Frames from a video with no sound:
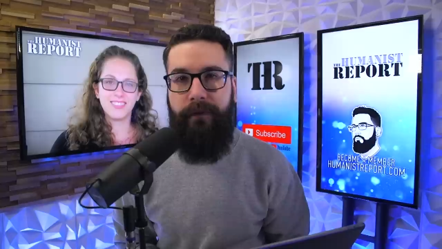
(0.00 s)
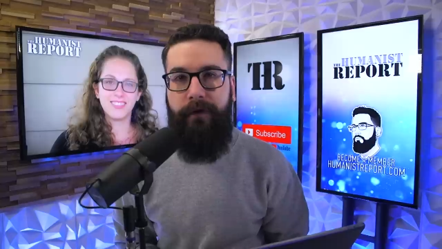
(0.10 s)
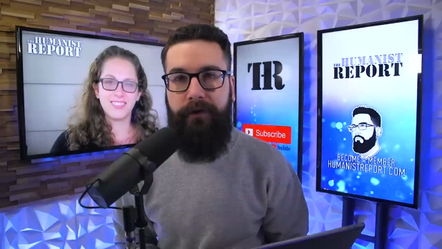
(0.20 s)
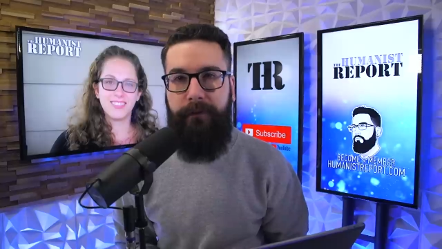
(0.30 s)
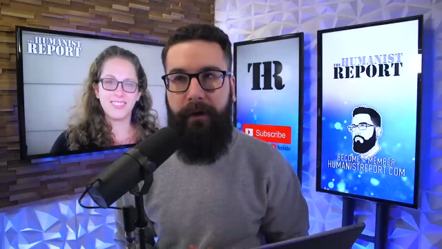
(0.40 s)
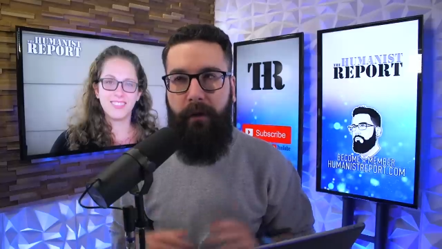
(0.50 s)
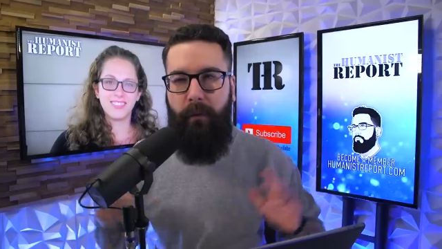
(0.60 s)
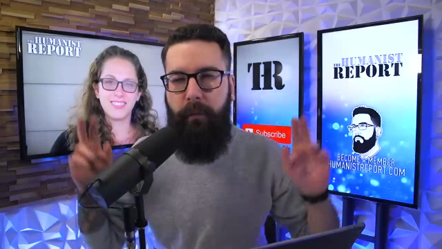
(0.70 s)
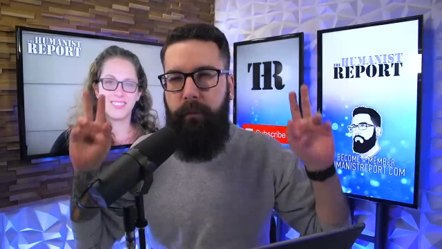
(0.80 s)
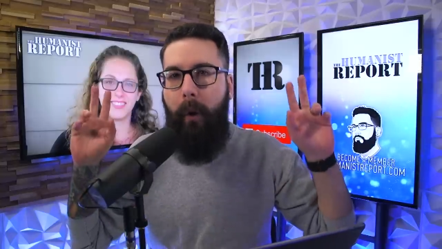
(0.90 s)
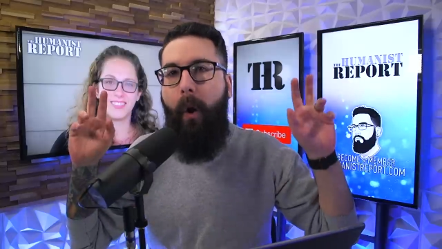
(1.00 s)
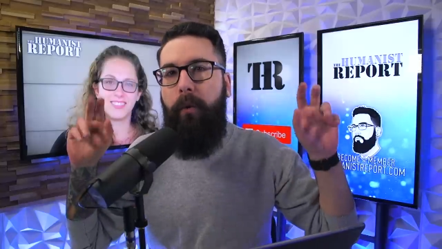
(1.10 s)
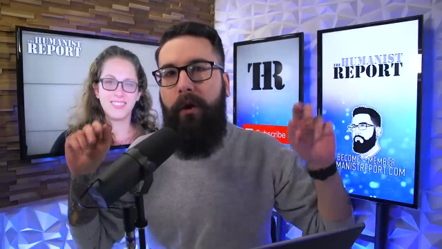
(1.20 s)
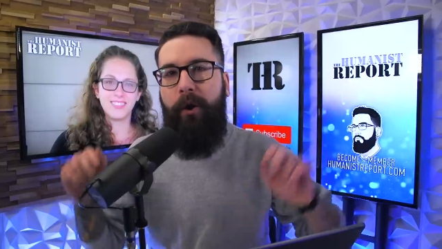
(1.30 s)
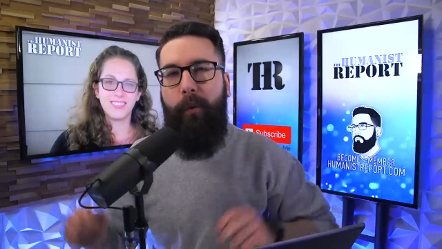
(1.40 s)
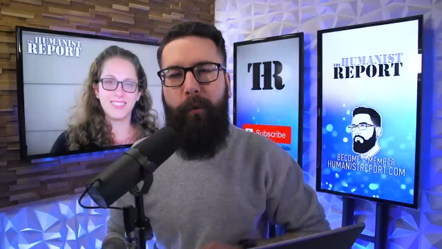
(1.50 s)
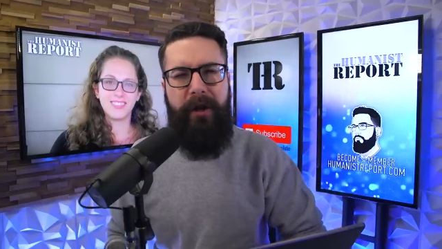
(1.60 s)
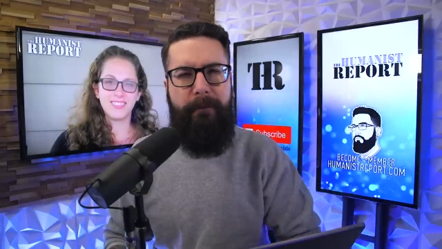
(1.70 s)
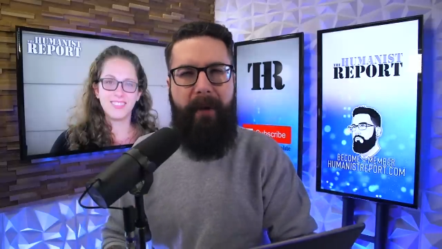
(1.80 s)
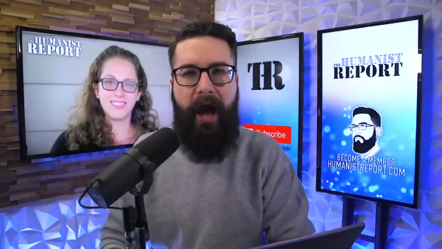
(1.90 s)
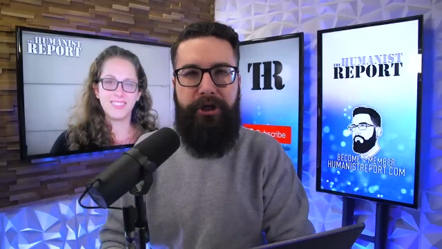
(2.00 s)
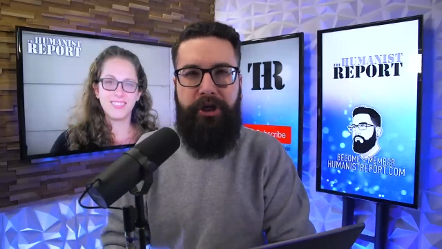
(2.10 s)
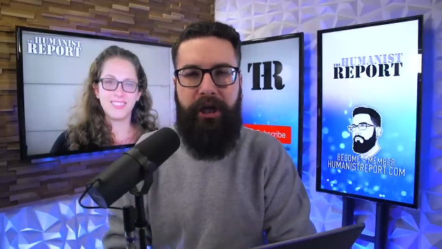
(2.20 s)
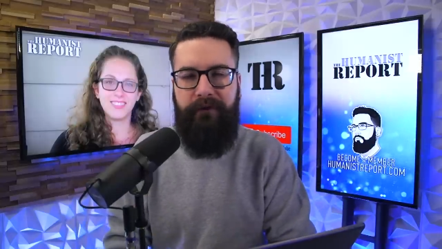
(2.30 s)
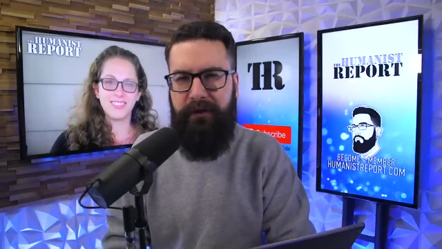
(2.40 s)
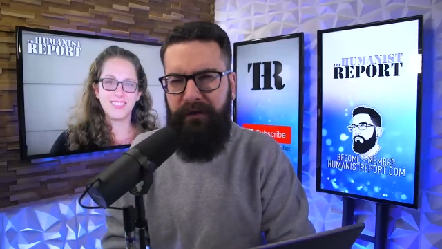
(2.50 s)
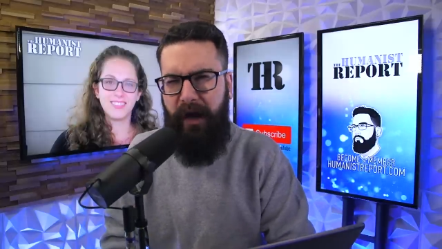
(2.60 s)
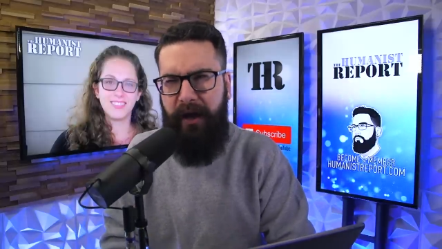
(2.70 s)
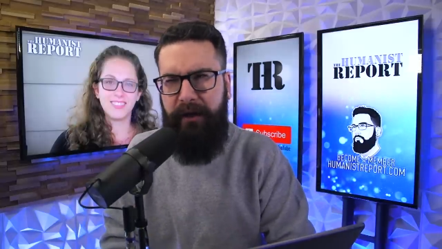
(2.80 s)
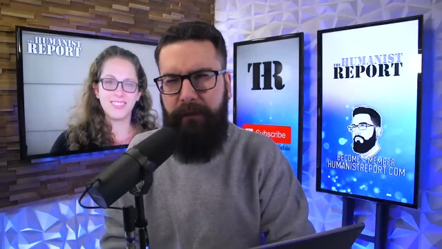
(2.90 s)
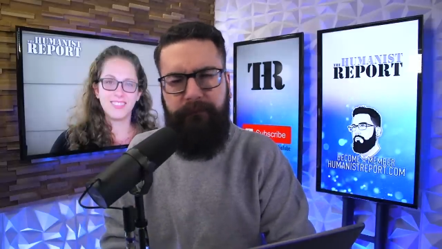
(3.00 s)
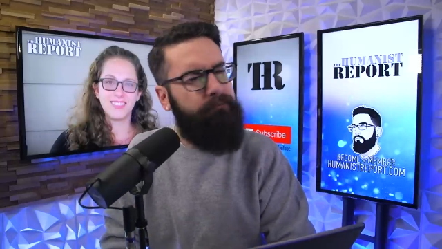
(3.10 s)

Speaker 1: there's been a woke reimagining of society.